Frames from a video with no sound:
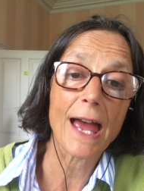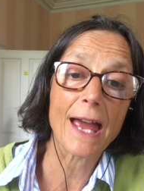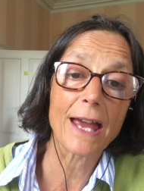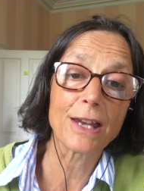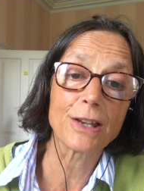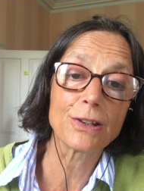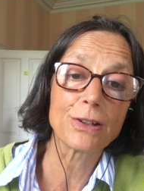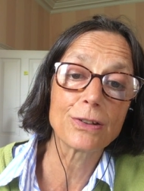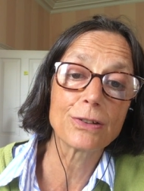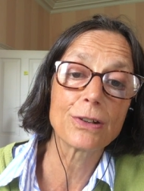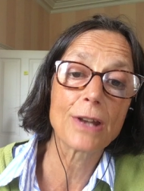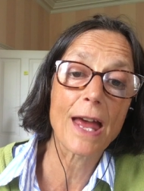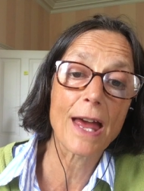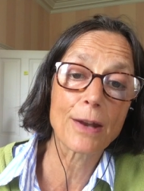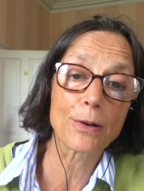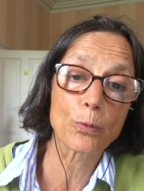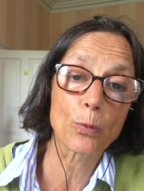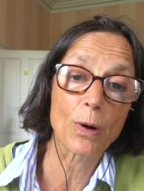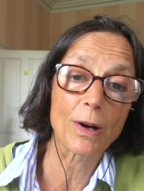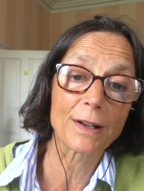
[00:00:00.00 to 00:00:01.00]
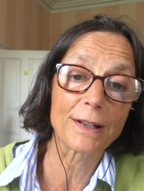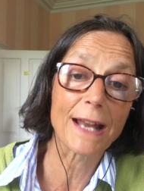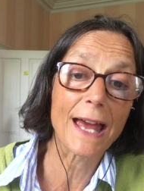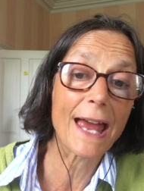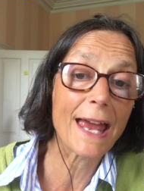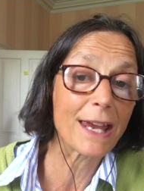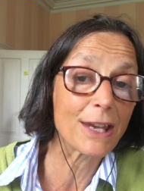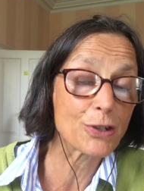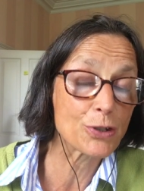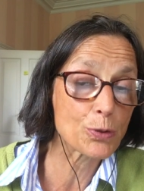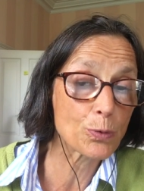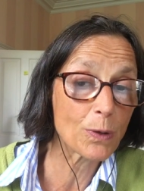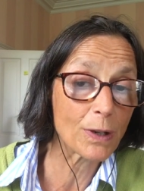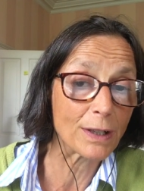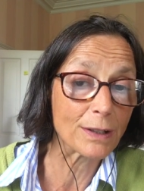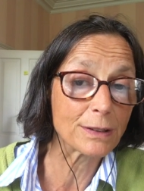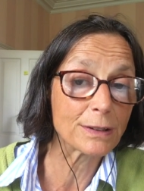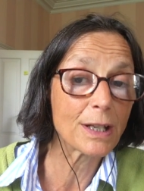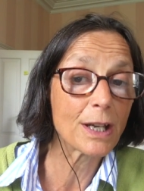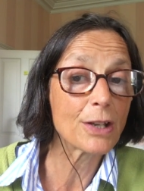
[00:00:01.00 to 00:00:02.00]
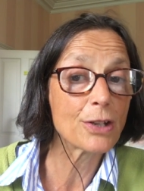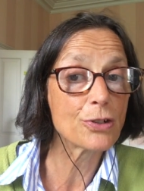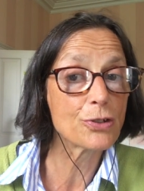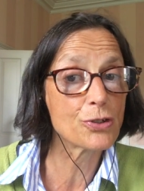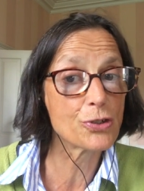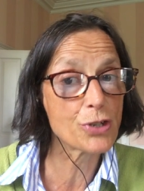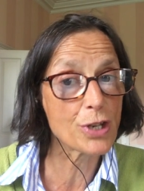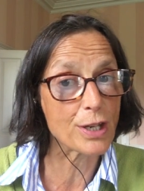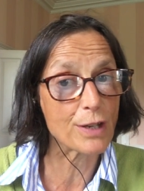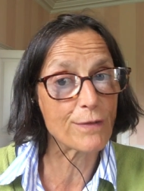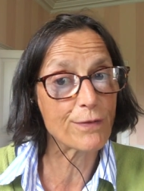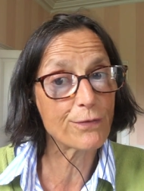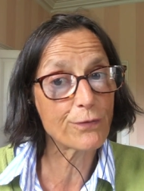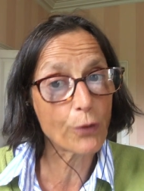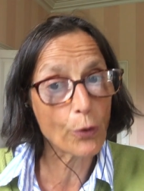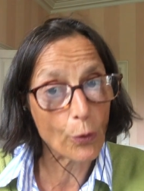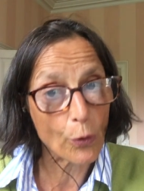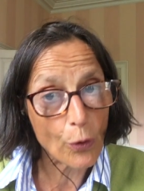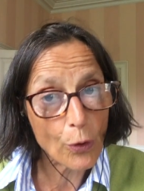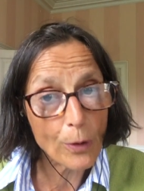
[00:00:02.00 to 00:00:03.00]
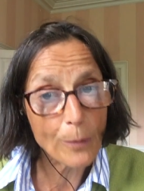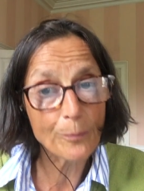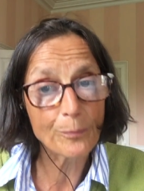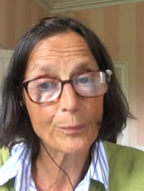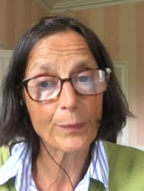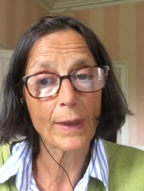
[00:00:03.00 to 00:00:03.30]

N1H1 G4